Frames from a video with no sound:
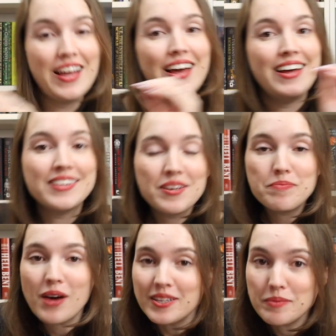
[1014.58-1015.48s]
And the
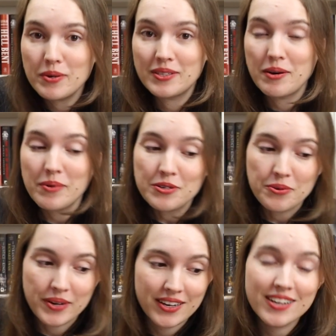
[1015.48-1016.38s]
other book that I want to
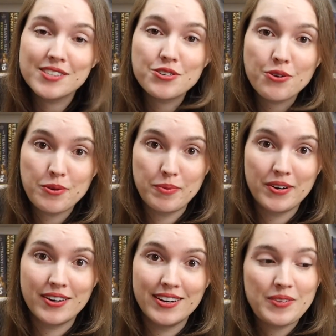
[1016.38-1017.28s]
read is a short
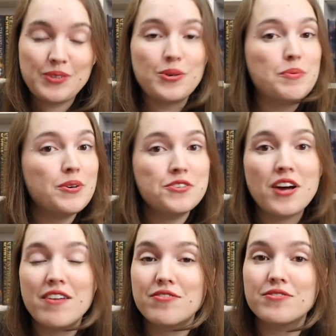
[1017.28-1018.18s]
book. So I'm going to
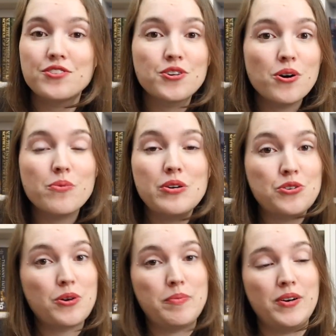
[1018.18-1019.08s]
have to go with
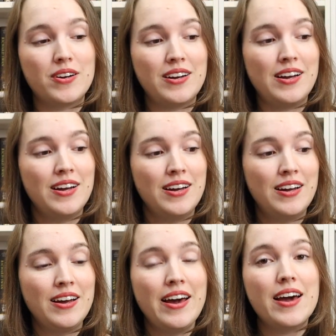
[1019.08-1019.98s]
short book.
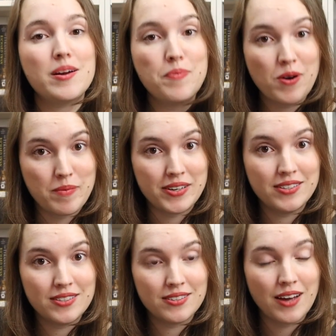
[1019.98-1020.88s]
And I'm
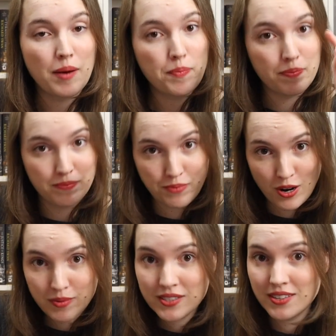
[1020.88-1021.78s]

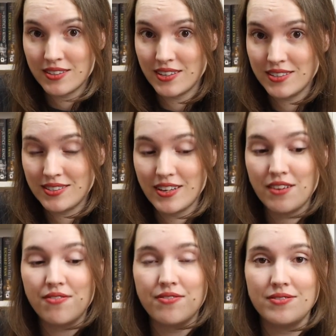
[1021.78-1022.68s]
promising this,
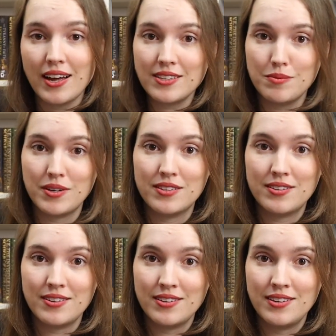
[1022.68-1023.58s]
if next
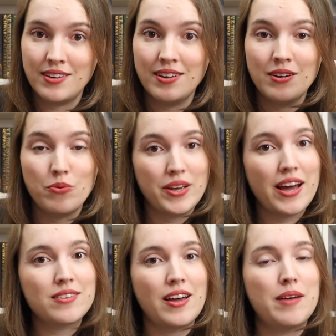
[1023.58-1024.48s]
month we
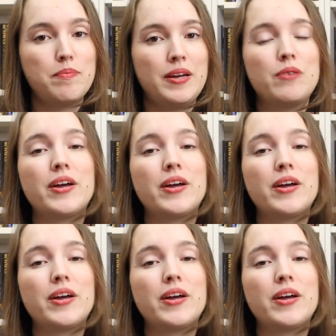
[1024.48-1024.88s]
get cat pick, we